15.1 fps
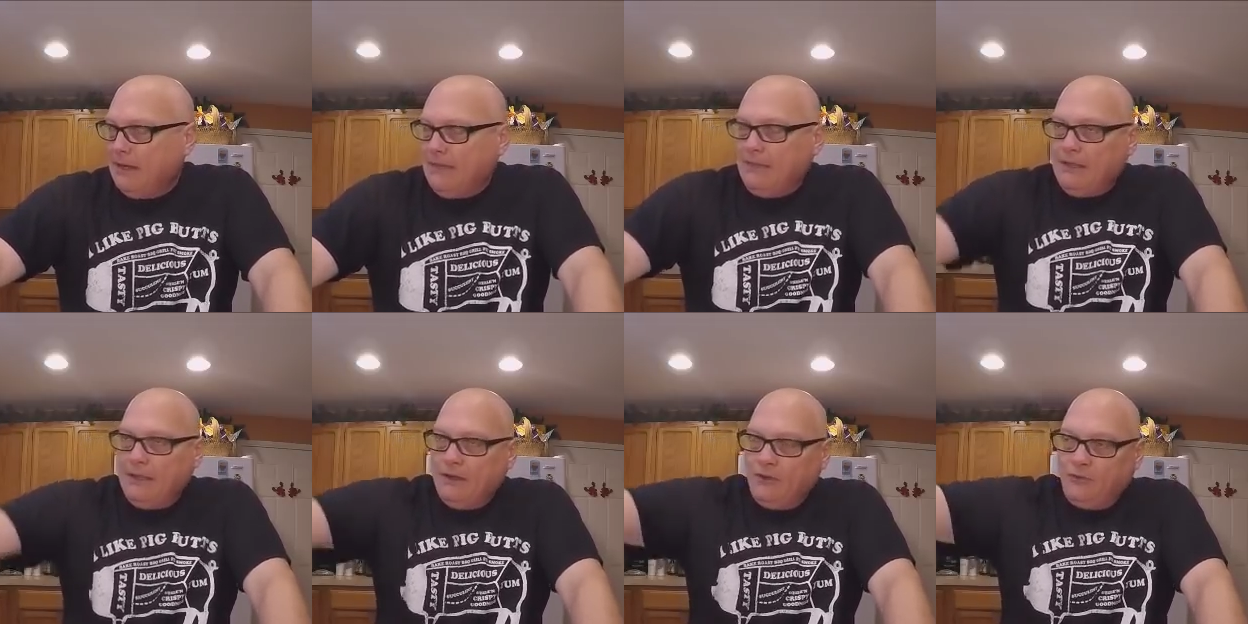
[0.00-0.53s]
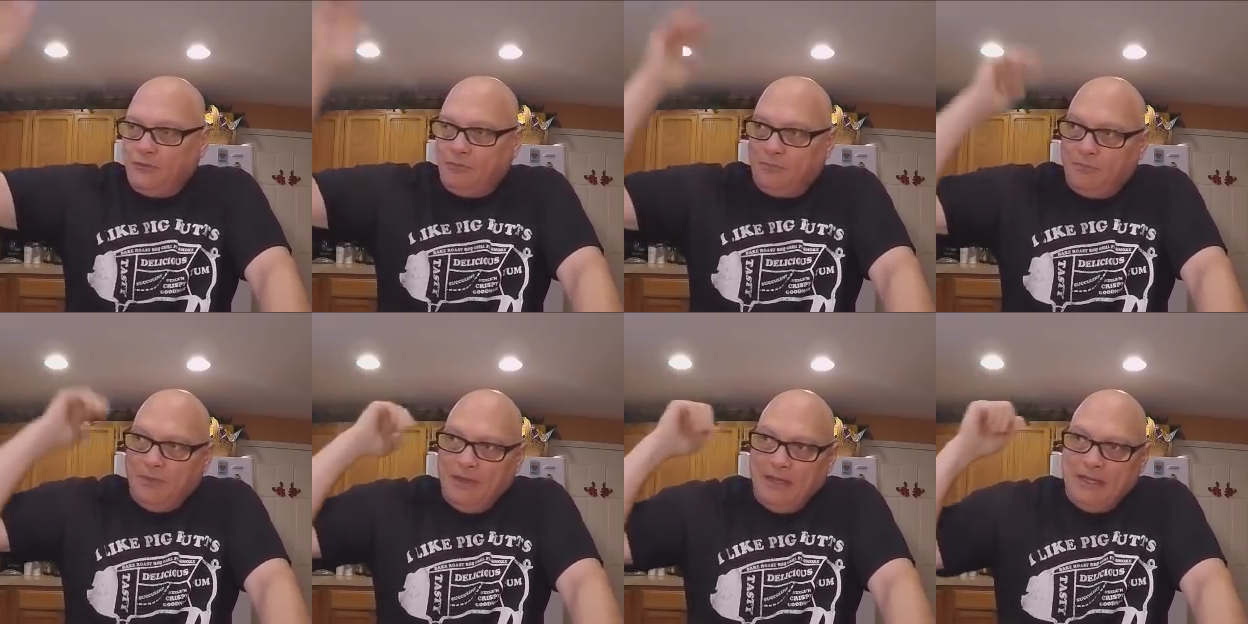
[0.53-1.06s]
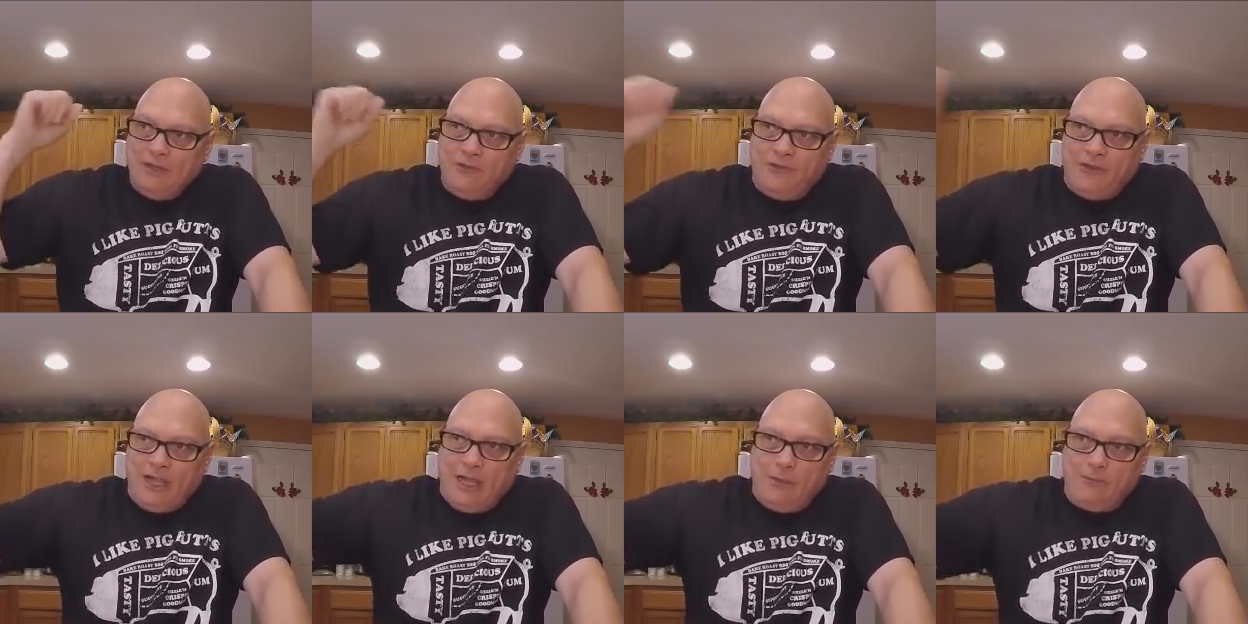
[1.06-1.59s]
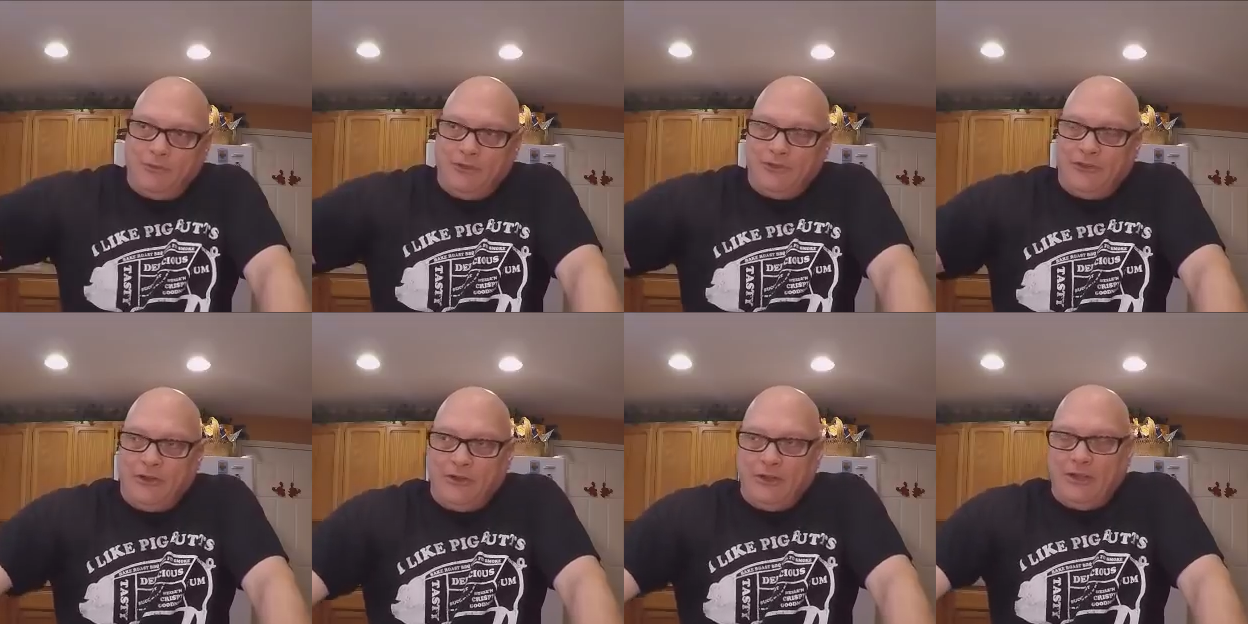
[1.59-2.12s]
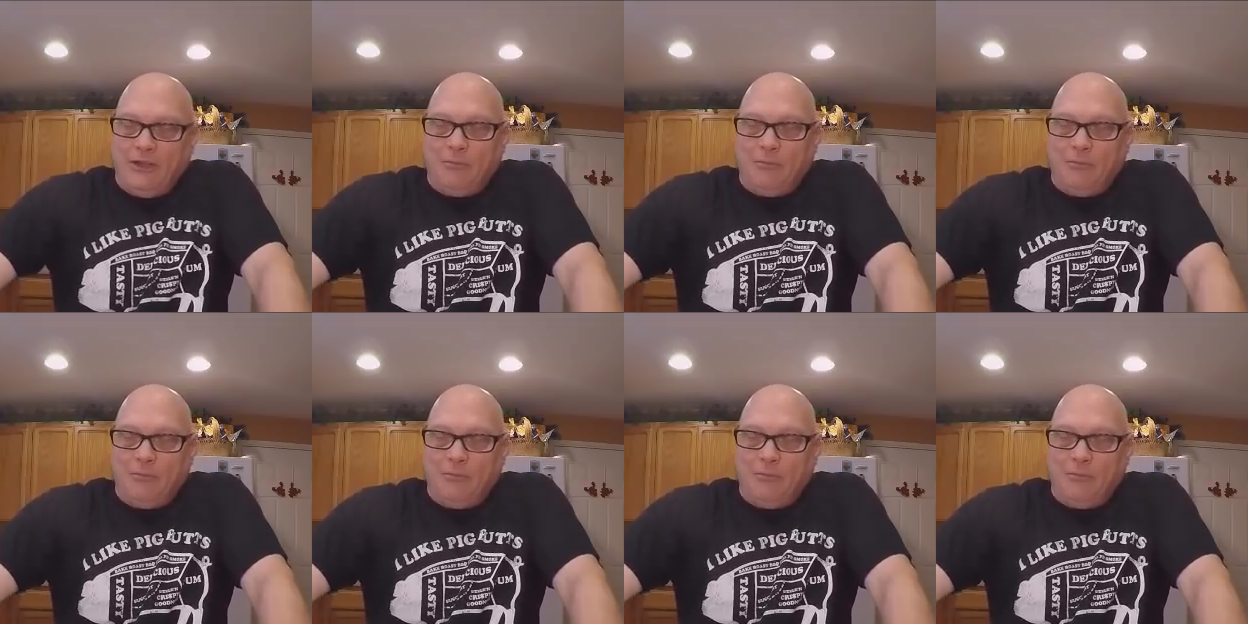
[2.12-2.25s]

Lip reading: And then there's jobs that turn